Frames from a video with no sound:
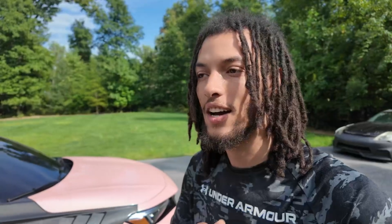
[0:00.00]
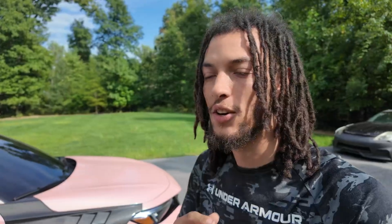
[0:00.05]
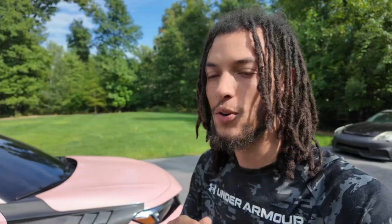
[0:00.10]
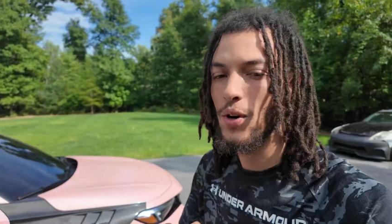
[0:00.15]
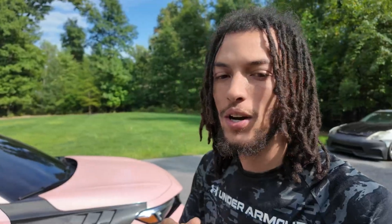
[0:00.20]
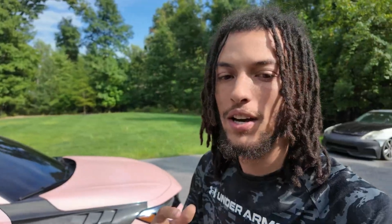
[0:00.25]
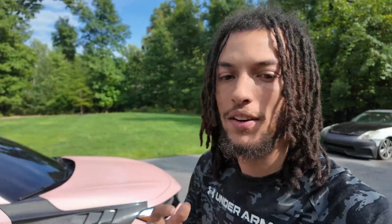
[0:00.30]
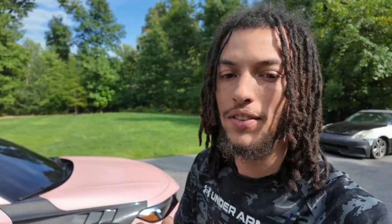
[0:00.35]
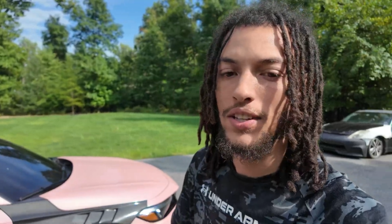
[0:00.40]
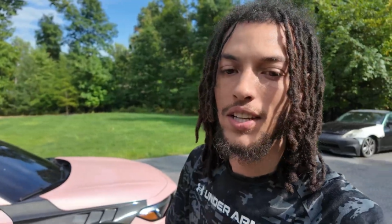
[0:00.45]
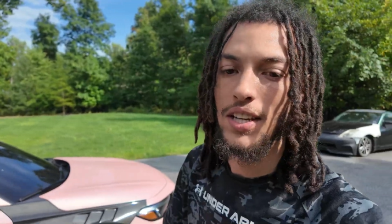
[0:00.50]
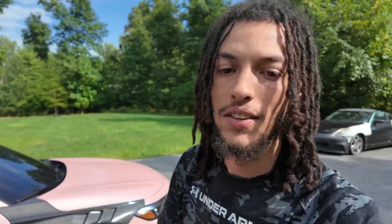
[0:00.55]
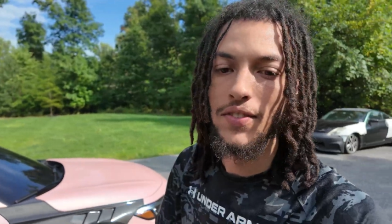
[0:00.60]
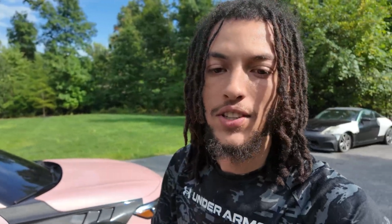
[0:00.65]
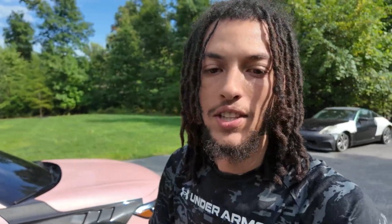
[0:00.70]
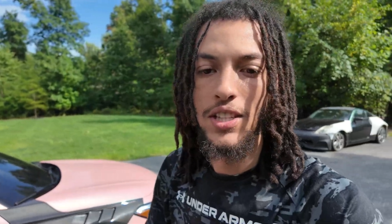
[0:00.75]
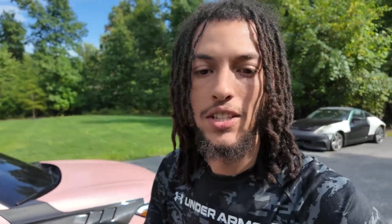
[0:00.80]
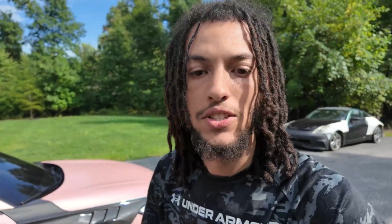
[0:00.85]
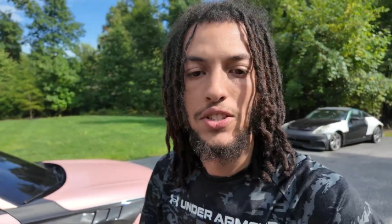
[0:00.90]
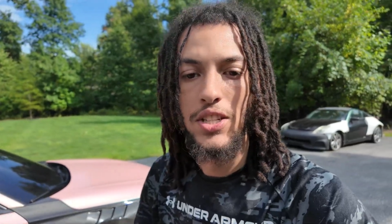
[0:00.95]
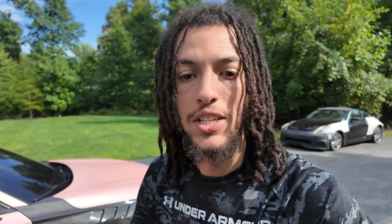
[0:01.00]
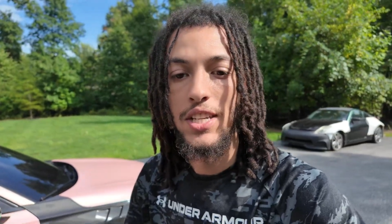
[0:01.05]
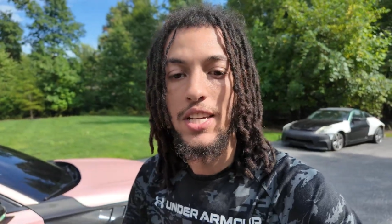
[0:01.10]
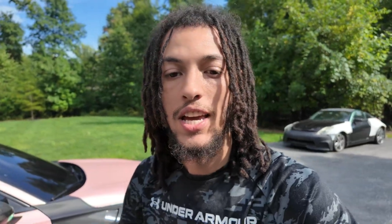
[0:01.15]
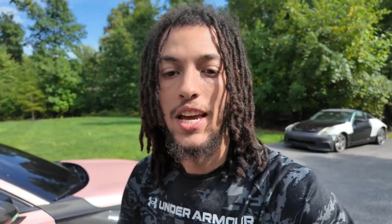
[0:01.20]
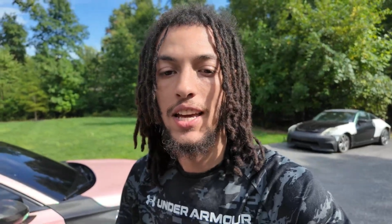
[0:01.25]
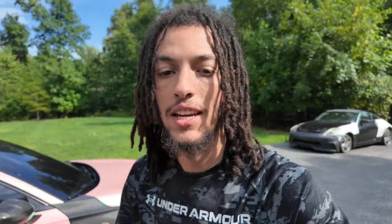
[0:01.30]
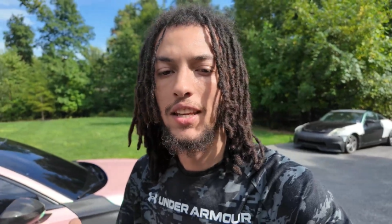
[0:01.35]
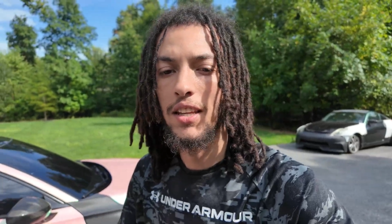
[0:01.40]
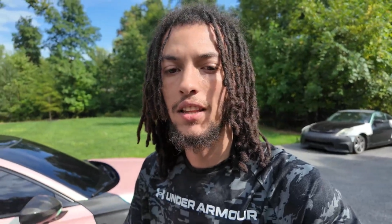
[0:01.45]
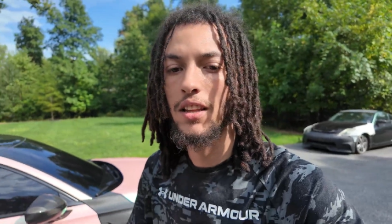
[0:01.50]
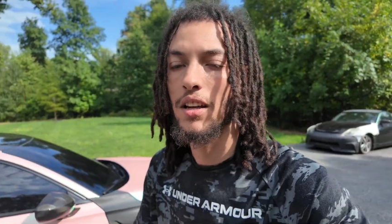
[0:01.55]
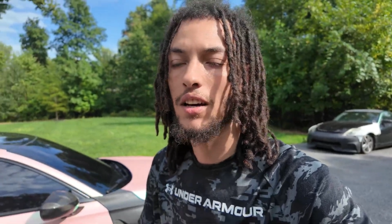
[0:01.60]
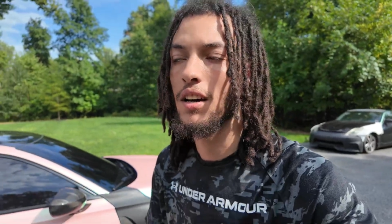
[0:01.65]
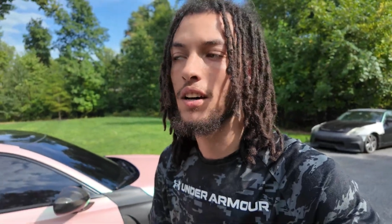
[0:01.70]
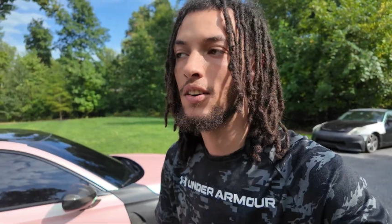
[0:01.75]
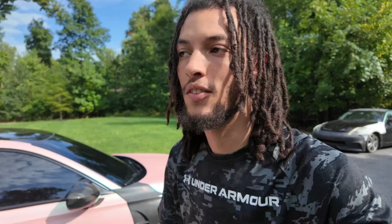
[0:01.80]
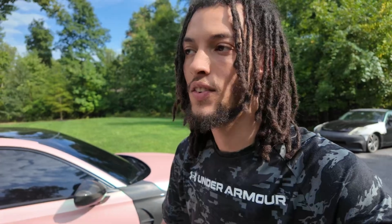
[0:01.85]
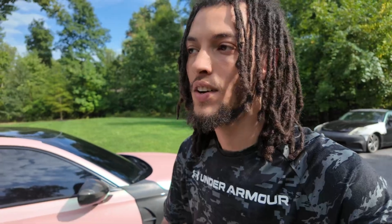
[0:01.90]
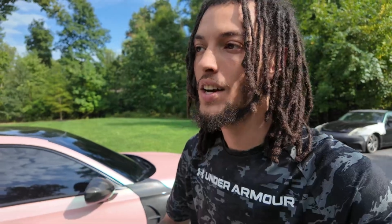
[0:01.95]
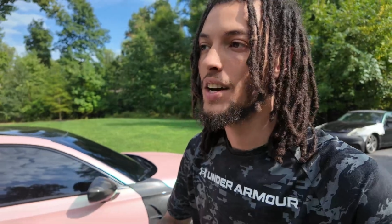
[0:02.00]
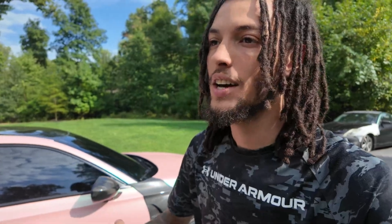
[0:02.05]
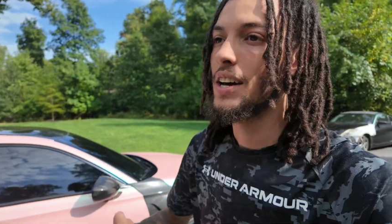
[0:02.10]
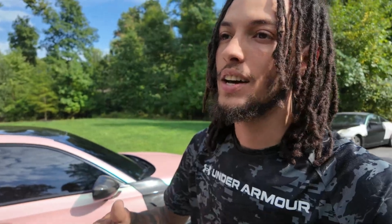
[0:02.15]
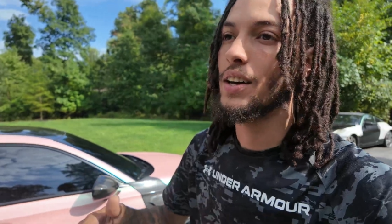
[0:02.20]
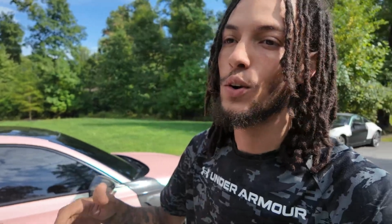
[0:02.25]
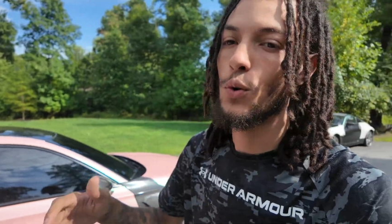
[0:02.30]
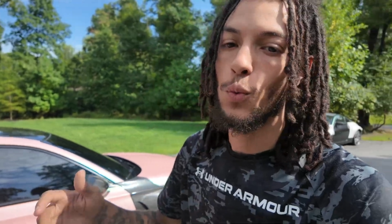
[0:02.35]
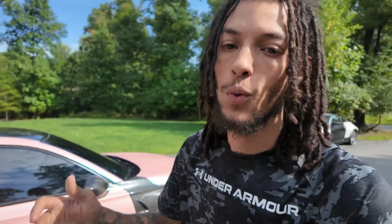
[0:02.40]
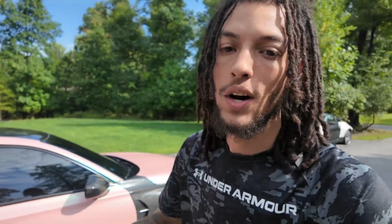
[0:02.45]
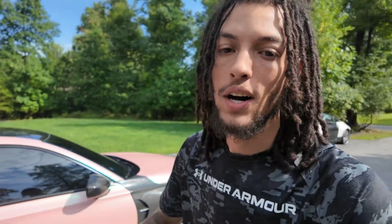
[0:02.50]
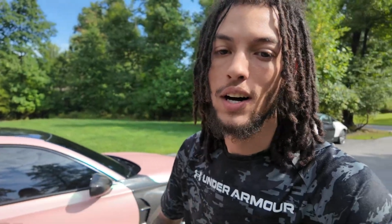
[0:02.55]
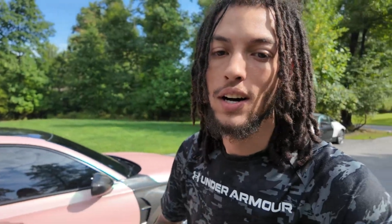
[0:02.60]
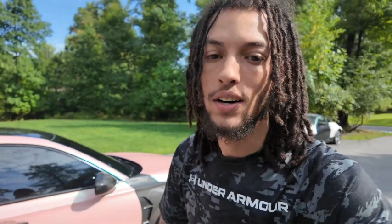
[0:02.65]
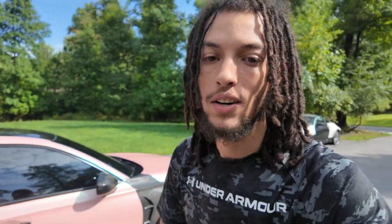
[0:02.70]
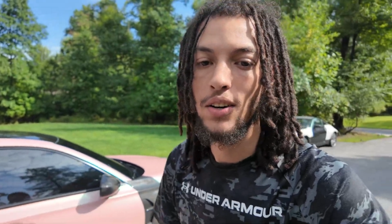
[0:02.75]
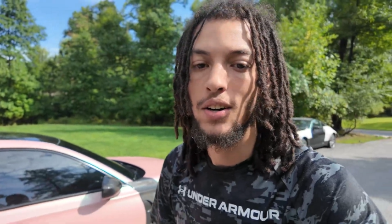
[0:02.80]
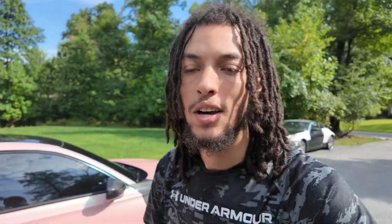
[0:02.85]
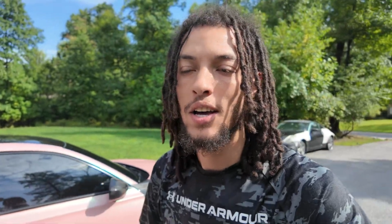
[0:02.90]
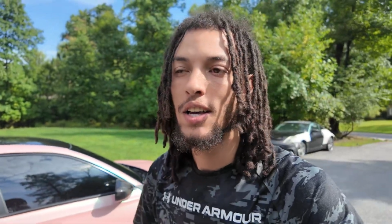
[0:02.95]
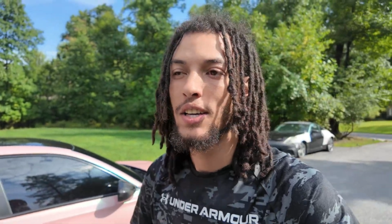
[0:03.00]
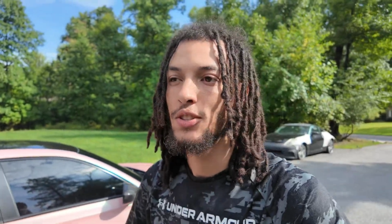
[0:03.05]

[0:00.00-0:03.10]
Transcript: I know I haven't given the G any love in a while.